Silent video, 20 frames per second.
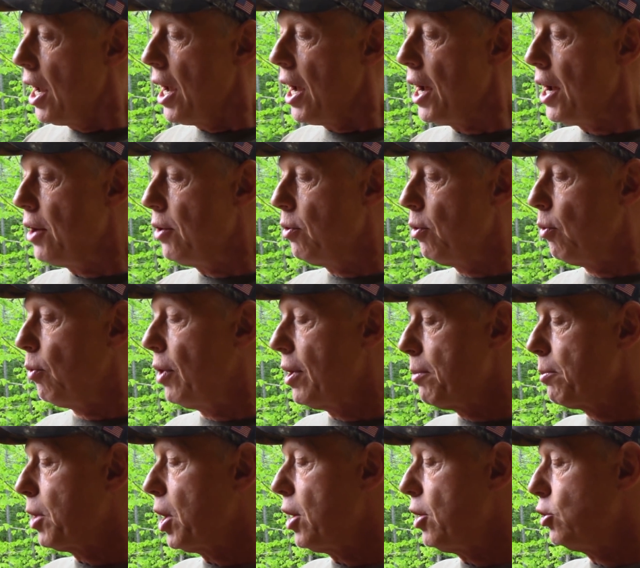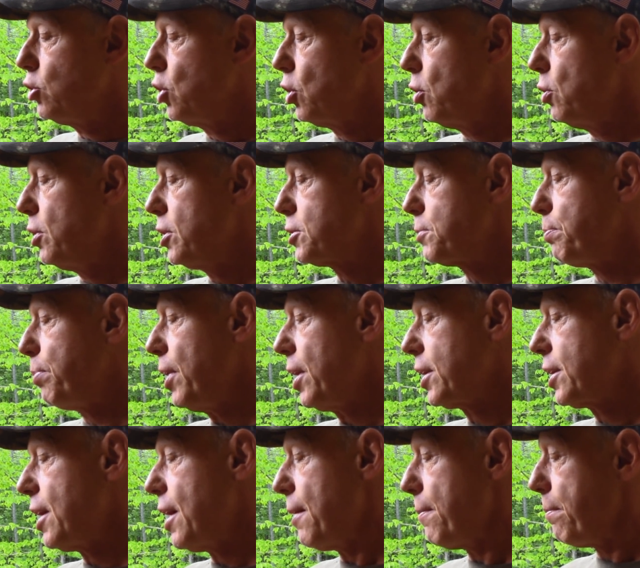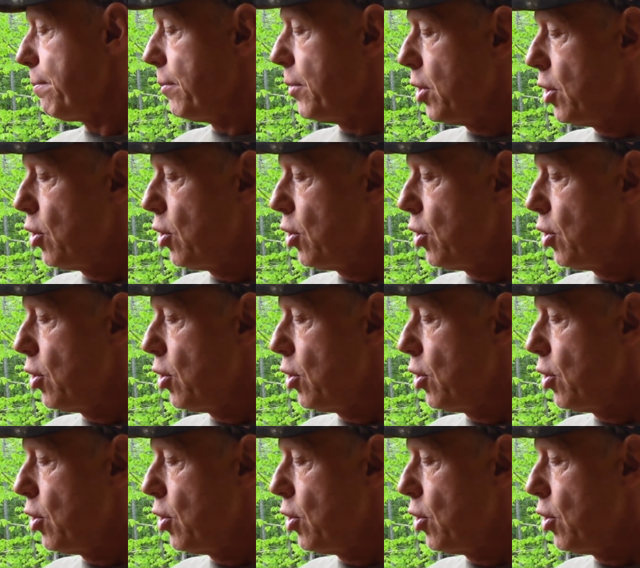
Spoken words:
And what I'm going to do is pick up